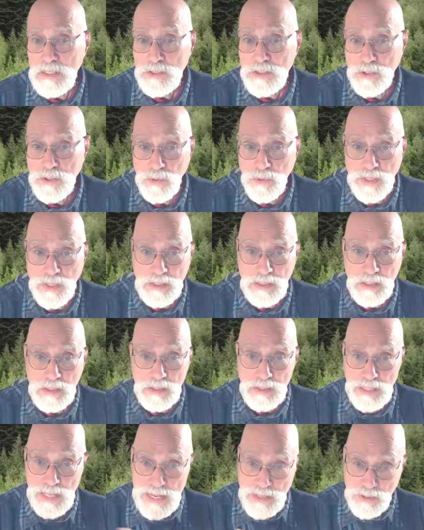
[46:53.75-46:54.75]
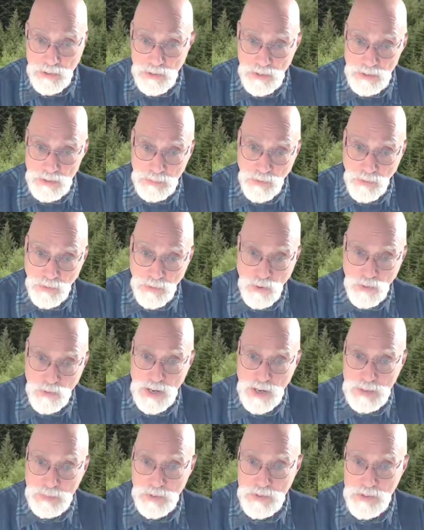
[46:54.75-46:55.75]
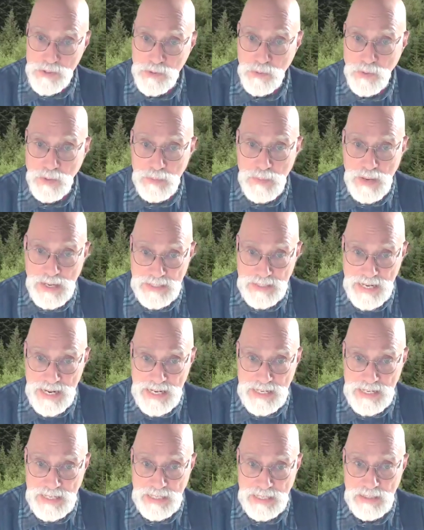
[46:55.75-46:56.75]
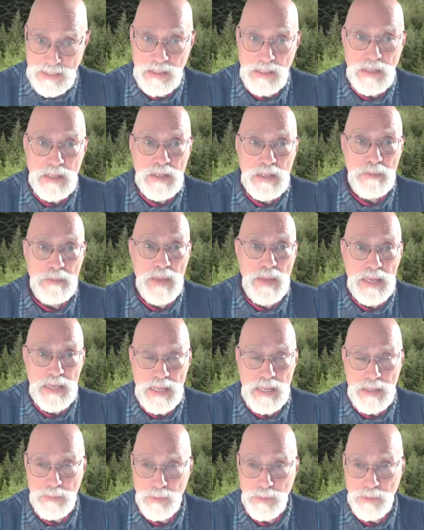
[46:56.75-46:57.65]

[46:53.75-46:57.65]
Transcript: so that later programmers who are maintaining it may